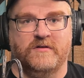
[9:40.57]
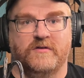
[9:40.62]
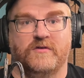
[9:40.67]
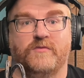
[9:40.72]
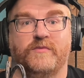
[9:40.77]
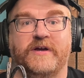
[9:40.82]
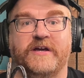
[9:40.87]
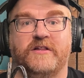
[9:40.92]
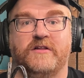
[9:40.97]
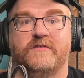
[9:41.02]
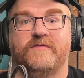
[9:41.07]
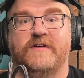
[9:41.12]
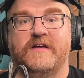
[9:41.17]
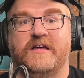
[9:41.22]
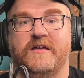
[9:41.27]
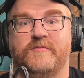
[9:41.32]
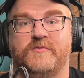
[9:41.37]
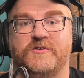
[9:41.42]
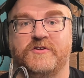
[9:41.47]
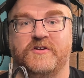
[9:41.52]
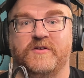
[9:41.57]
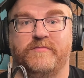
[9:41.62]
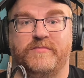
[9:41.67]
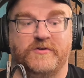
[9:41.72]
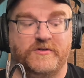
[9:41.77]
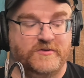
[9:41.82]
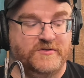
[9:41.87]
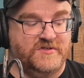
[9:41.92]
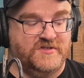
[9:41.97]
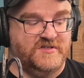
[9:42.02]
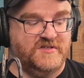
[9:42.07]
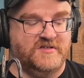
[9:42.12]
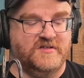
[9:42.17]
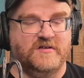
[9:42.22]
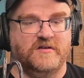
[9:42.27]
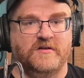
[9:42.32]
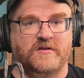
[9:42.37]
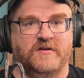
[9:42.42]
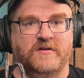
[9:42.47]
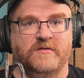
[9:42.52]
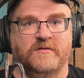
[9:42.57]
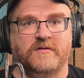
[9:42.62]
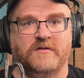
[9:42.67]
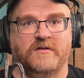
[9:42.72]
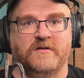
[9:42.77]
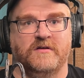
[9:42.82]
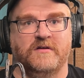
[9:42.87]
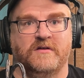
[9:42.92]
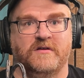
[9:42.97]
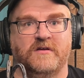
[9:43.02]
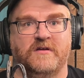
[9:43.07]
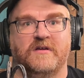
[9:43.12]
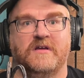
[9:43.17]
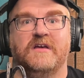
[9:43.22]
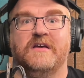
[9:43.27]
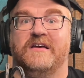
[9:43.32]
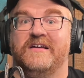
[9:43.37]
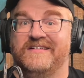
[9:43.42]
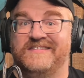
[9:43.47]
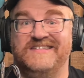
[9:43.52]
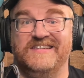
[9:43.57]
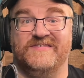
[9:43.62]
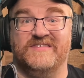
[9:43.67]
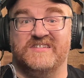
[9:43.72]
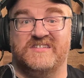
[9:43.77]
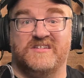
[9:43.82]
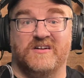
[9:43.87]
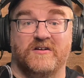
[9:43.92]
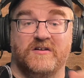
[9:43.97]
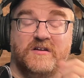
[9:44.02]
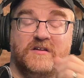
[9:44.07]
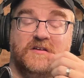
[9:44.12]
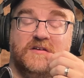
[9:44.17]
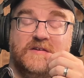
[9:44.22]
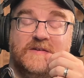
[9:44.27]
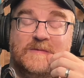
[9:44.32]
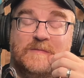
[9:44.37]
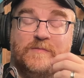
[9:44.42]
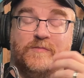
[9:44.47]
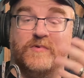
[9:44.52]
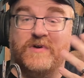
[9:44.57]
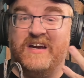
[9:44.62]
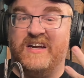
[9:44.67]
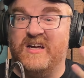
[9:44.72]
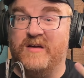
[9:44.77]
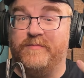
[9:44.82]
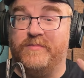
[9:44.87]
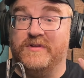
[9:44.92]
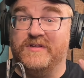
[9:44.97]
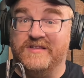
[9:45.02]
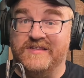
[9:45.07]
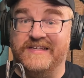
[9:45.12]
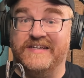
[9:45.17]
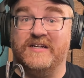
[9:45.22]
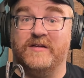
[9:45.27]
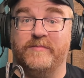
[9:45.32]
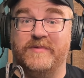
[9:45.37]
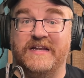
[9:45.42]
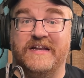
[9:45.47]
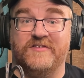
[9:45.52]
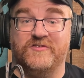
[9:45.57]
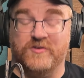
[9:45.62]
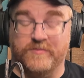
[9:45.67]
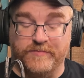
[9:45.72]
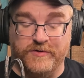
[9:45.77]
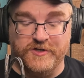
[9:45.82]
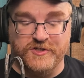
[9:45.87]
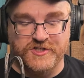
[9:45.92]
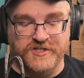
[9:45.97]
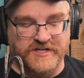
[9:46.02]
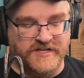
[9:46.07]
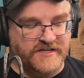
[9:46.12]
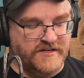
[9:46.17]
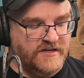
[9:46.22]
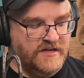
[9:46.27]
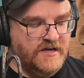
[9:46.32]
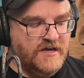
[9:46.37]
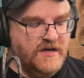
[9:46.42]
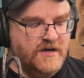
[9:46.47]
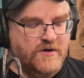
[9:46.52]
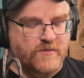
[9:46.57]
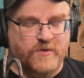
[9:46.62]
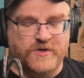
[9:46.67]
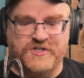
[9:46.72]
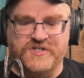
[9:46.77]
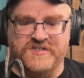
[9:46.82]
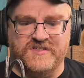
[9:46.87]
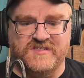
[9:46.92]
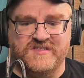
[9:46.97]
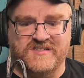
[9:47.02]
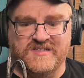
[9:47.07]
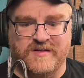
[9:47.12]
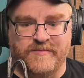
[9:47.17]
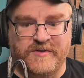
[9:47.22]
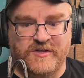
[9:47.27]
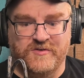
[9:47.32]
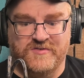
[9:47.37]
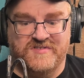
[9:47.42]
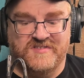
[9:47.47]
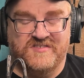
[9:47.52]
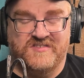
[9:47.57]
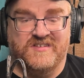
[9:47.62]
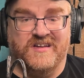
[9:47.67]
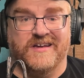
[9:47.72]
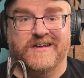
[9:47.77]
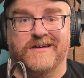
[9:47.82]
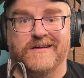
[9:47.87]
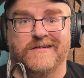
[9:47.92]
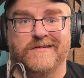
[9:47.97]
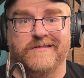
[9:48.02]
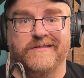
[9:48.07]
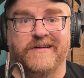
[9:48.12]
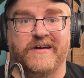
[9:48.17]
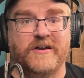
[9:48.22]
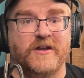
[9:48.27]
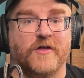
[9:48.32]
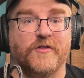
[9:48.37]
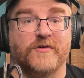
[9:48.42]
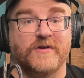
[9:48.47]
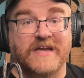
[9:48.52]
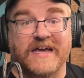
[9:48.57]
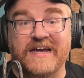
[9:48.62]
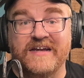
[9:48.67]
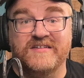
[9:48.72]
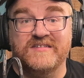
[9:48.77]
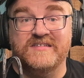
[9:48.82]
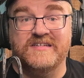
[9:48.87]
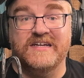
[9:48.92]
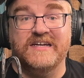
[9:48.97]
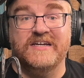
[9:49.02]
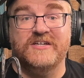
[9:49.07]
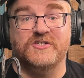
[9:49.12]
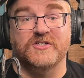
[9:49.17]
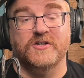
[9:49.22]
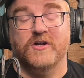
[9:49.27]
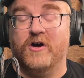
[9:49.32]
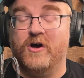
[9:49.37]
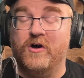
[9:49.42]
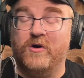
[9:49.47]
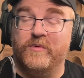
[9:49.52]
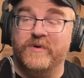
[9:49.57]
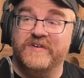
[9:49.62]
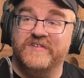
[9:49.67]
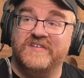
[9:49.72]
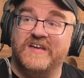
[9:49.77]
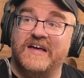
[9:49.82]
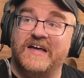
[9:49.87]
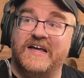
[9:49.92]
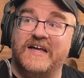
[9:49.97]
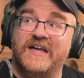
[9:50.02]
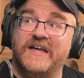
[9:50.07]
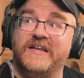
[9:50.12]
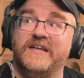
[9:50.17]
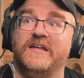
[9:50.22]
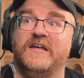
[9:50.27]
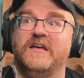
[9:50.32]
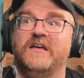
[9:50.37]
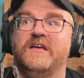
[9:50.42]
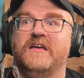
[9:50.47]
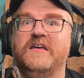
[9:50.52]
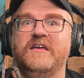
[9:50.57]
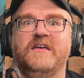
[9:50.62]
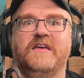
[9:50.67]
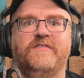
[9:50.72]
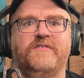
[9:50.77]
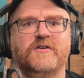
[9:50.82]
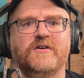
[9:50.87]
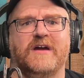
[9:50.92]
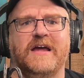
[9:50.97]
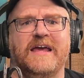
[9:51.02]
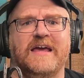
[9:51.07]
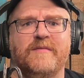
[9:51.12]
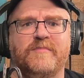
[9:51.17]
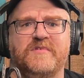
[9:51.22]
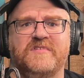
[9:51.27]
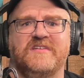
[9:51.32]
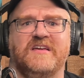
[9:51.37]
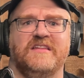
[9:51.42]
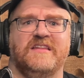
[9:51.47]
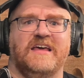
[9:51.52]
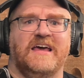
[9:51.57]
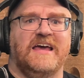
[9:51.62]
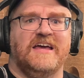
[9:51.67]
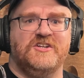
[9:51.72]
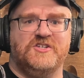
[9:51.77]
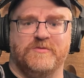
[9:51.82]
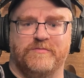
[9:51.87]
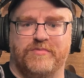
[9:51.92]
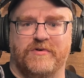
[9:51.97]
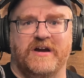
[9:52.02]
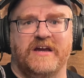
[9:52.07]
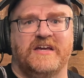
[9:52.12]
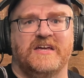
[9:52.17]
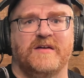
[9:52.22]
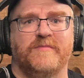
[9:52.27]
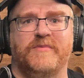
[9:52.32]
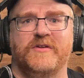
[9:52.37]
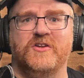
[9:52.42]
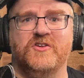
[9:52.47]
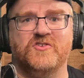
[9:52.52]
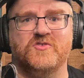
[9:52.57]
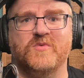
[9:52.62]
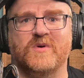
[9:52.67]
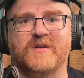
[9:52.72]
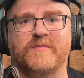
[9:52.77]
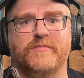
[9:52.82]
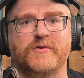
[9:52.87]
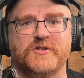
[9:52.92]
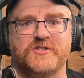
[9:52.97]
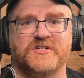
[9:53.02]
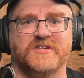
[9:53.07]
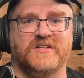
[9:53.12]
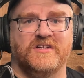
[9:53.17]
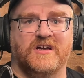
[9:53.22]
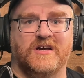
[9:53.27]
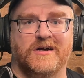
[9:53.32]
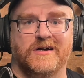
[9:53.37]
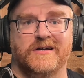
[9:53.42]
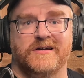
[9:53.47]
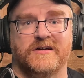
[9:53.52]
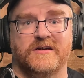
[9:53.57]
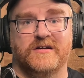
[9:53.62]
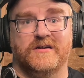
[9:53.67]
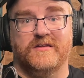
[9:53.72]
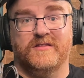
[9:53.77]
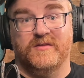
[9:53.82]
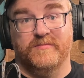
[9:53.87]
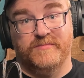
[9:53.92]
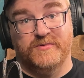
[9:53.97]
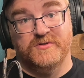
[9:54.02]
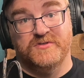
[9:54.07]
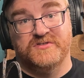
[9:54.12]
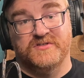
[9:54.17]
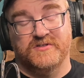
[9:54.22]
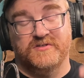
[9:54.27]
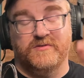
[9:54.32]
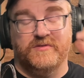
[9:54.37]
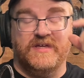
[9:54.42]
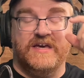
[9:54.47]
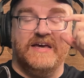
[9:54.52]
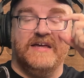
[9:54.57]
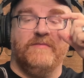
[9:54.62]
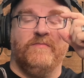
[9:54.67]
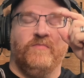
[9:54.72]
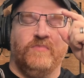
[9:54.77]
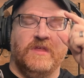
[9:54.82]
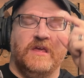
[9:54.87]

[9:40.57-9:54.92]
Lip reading: regular volume, turn your boost. It's even starting to break up a little bit as you're pushing it, which can be used as like another gain stage and always on. If your amp is on the edge of breakup and you just want to push it a little harder, the boost will do that.